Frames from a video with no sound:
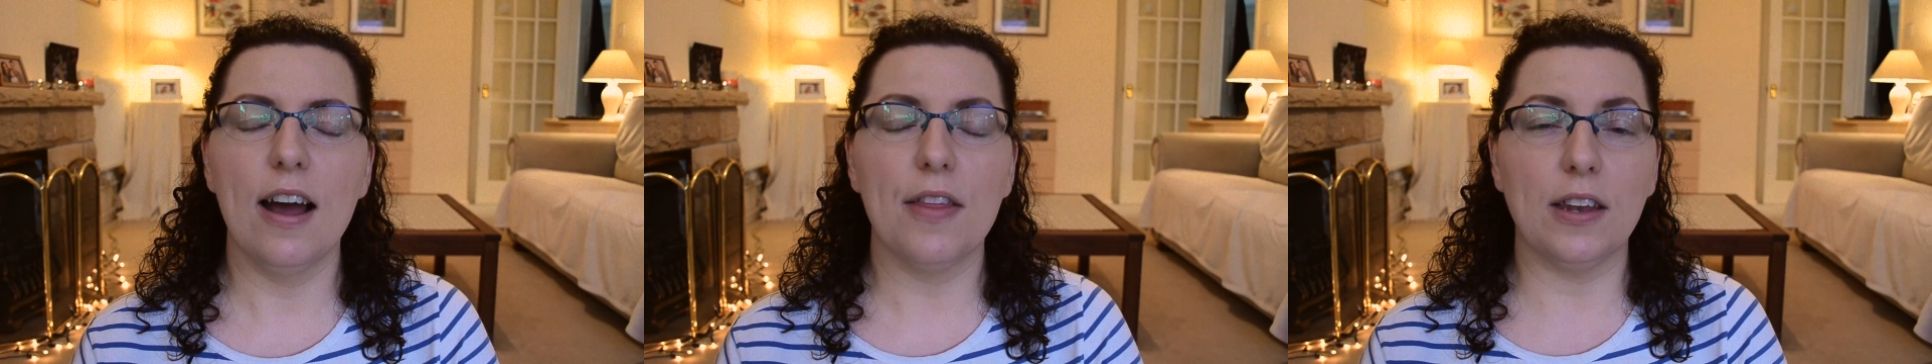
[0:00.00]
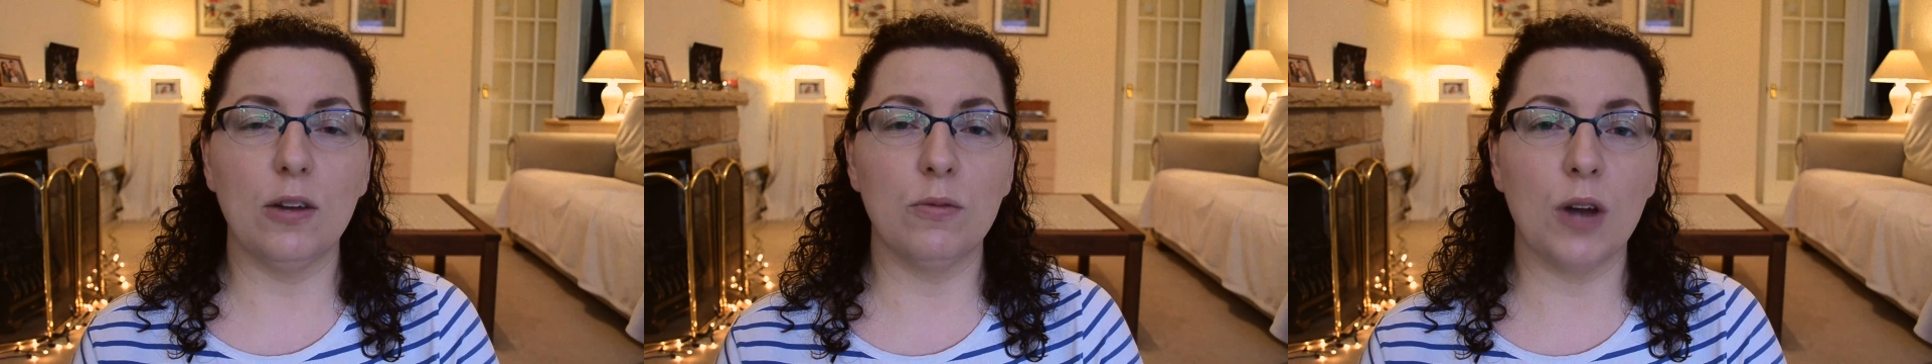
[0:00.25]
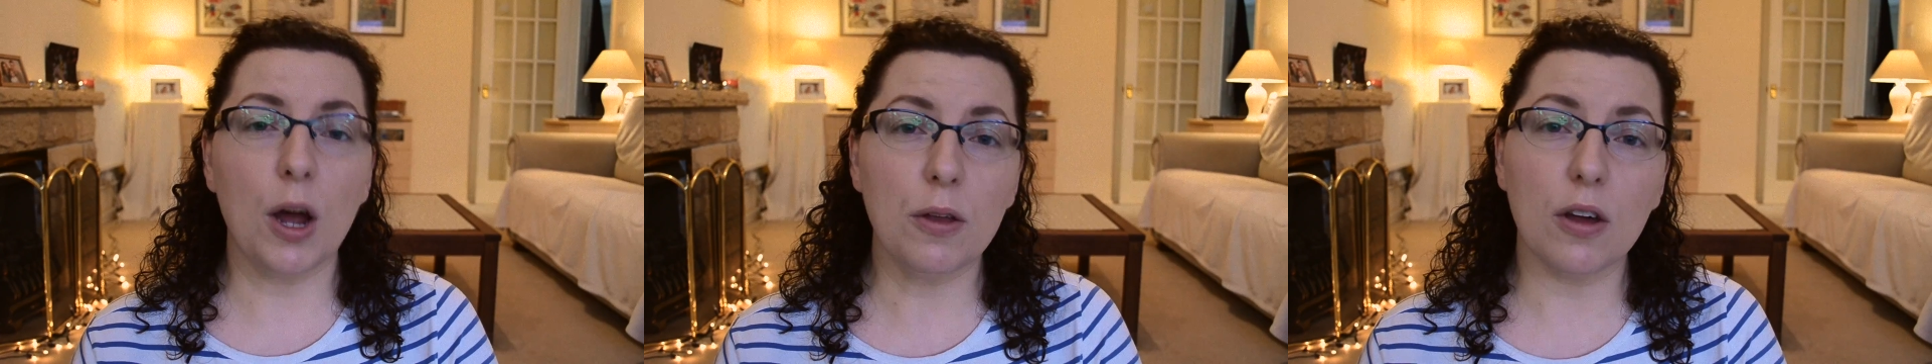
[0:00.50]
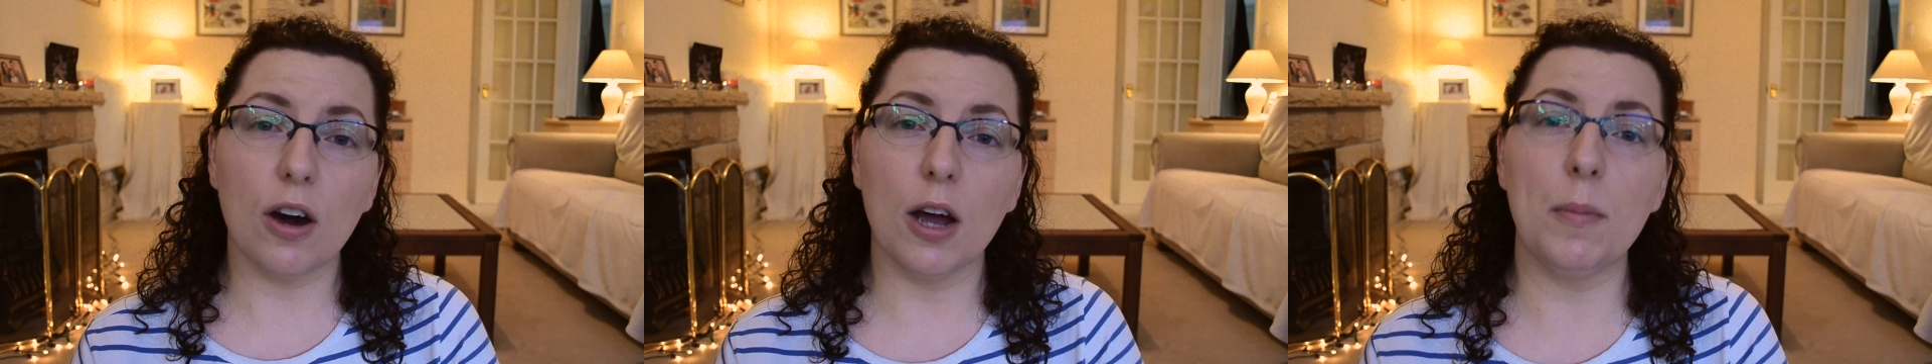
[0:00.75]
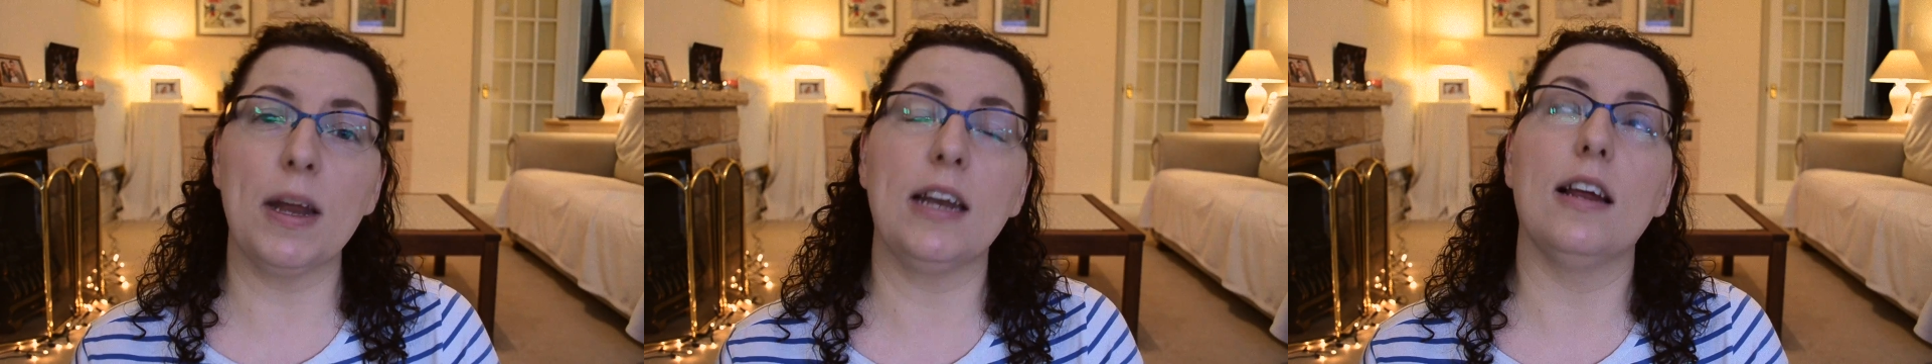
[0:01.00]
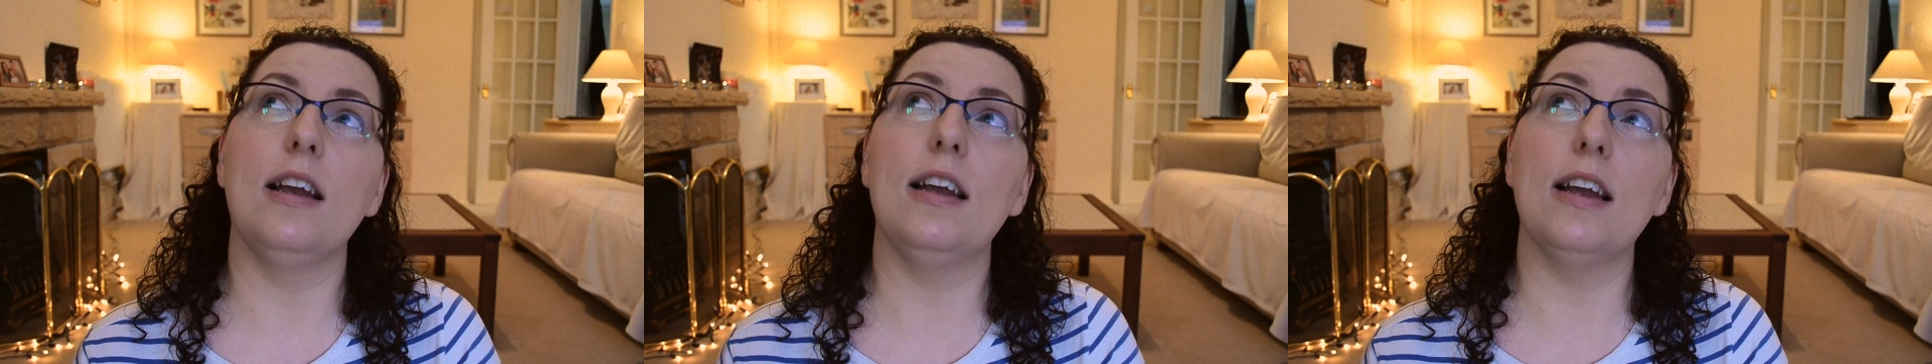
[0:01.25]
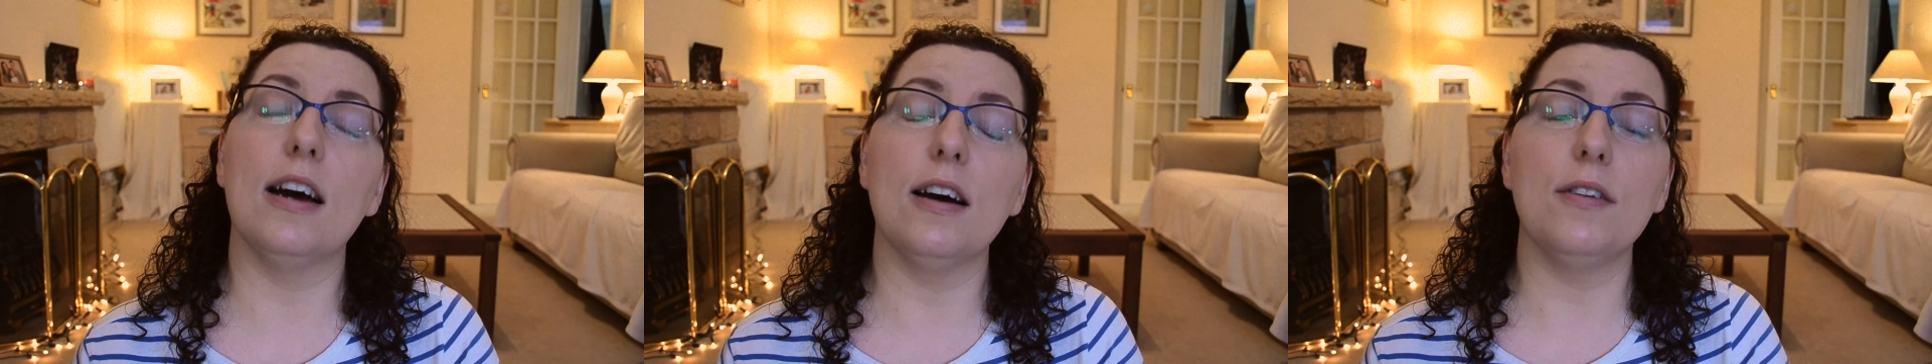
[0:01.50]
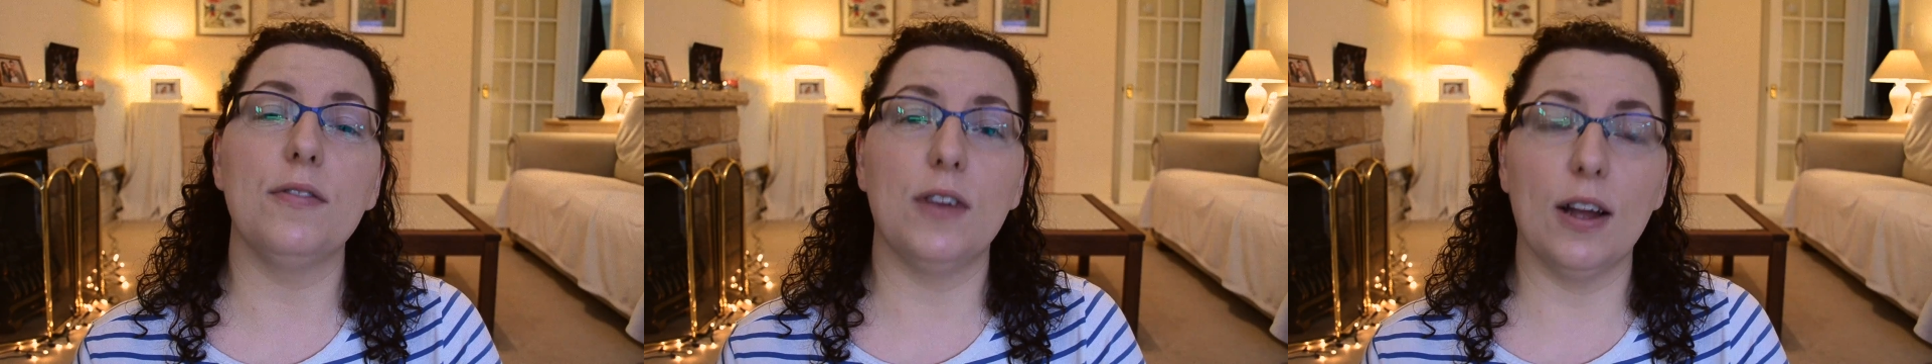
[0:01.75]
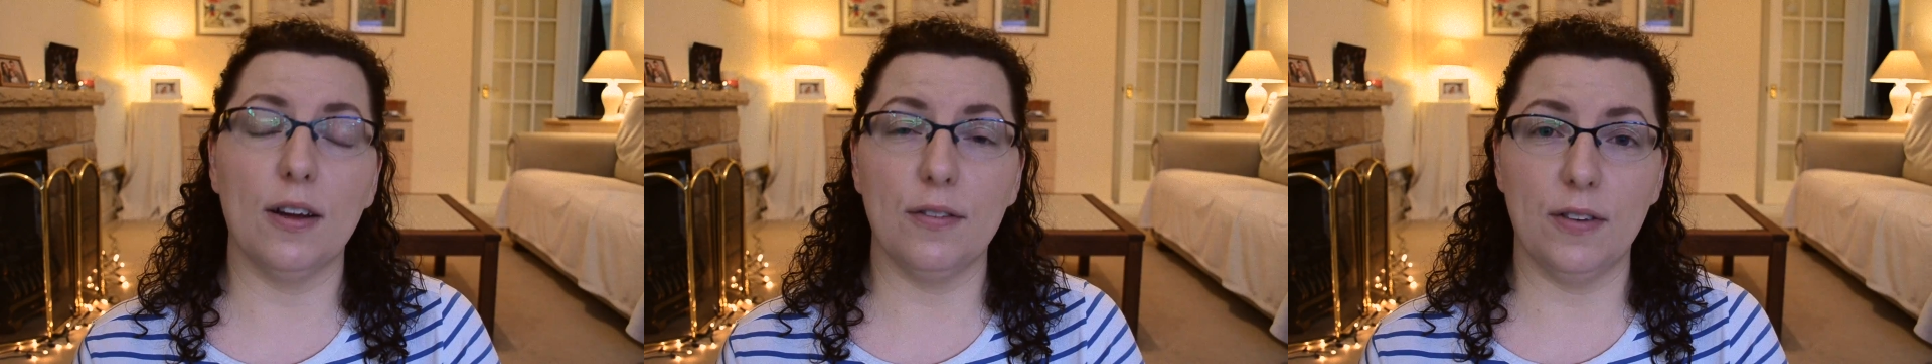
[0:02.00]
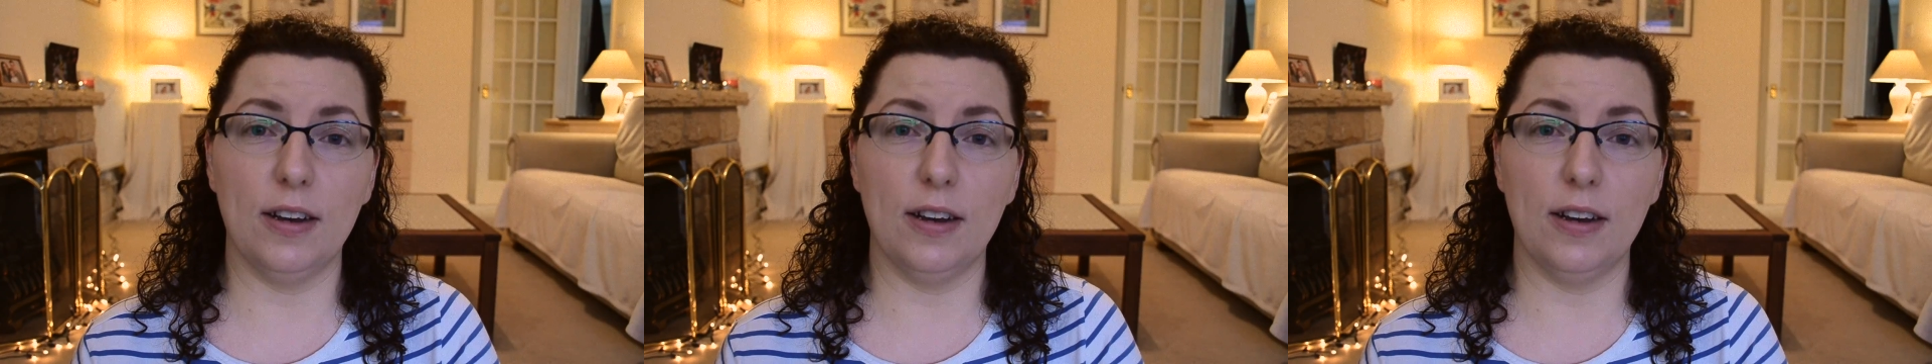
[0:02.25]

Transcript: then you'll know that I'm in love, love,